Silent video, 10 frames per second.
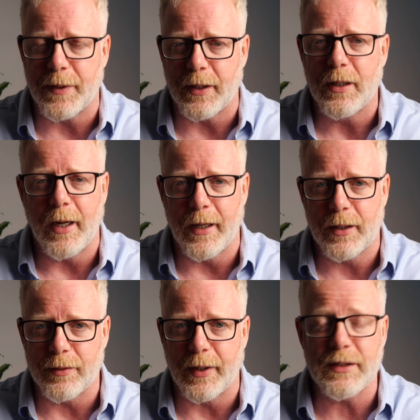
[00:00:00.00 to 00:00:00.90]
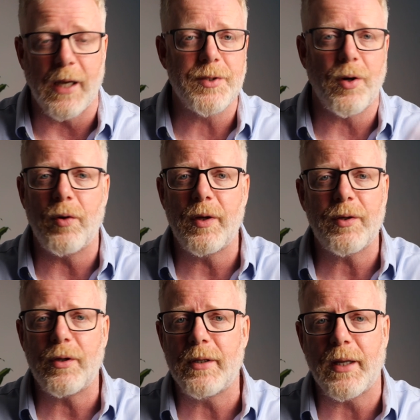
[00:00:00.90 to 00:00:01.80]
be a correct answer or a
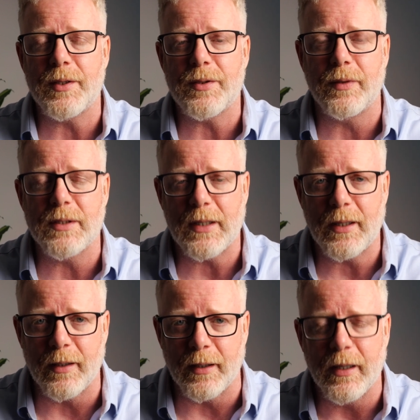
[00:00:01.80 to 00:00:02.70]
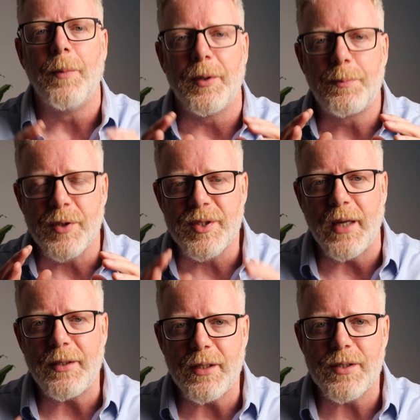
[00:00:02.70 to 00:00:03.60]
third answer entirely. But
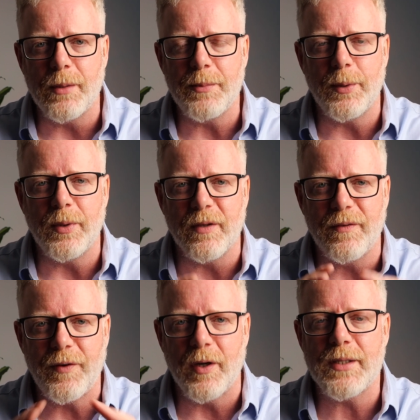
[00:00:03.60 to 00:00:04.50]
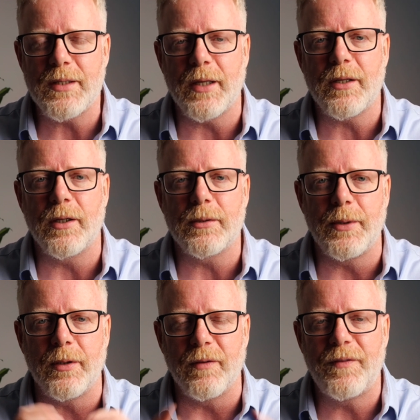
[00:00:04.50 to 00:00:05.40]
presenting somebody with a false
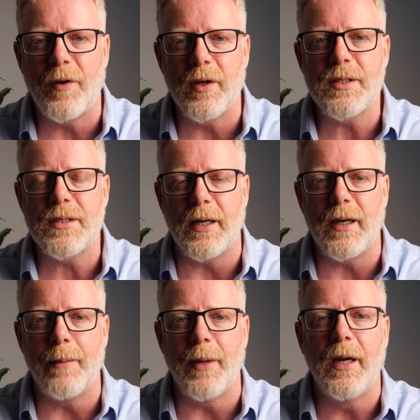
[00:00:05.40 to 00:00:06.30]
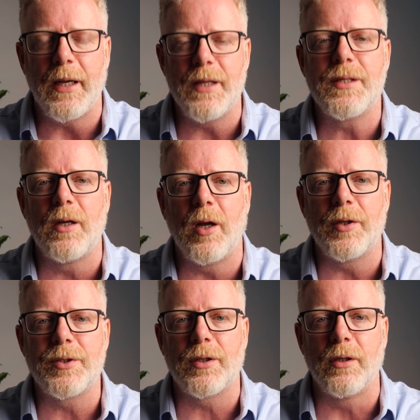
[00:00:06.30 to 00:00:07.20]
dichotomy or a false dilemma is a
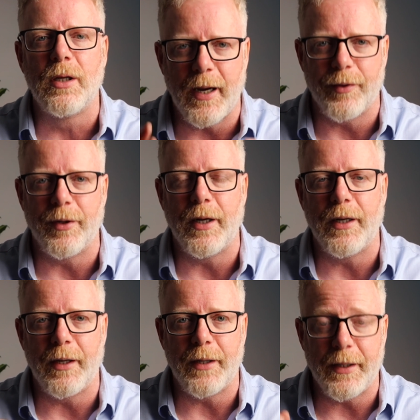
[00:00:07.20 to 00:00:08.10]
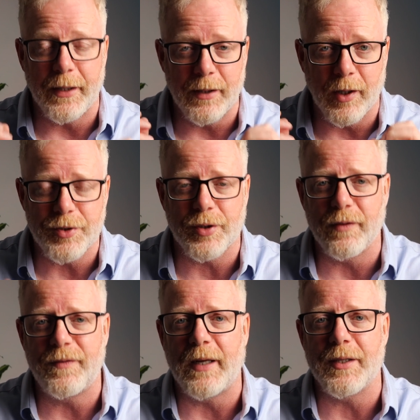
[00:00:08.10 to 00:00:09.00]
logical error and a
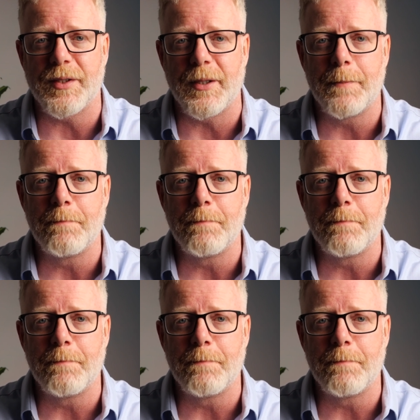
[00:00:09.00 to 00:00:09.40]
logical fallacy.